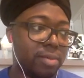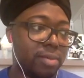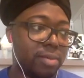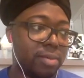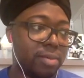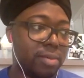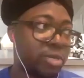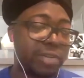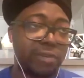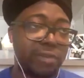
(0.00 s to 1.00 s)
to
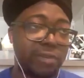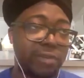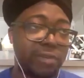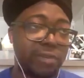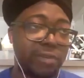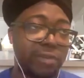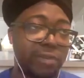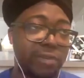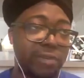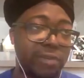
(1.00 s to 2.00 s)
support different folks that are
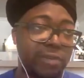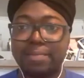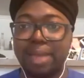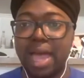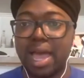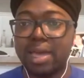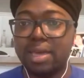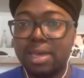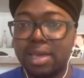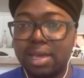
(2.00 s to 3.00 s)
impacted
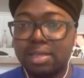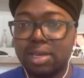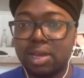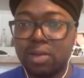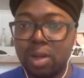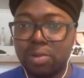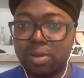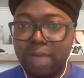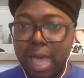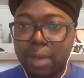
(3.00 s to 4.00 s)
by the
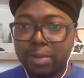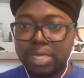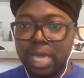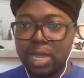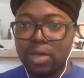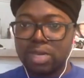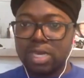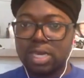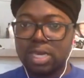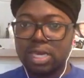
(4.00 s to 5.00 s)
coronavirus. Hello,
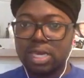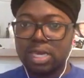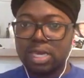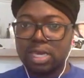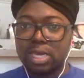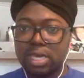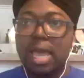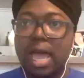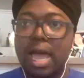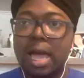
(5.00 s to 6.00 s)
Keith.
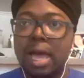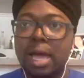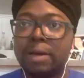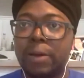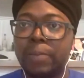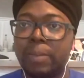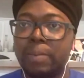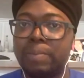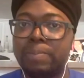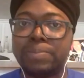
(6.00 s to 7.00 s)
And
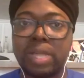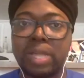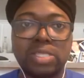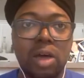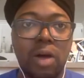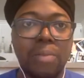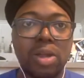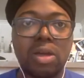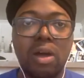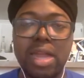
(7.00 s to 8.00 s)
so I'm
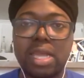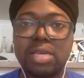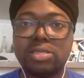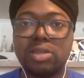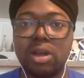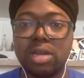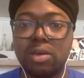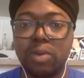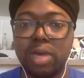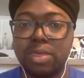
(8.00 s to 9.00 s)
going to go ahead and get
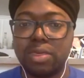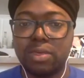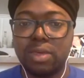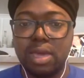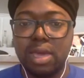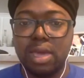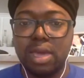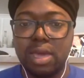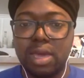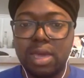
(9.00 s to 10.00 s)
started with our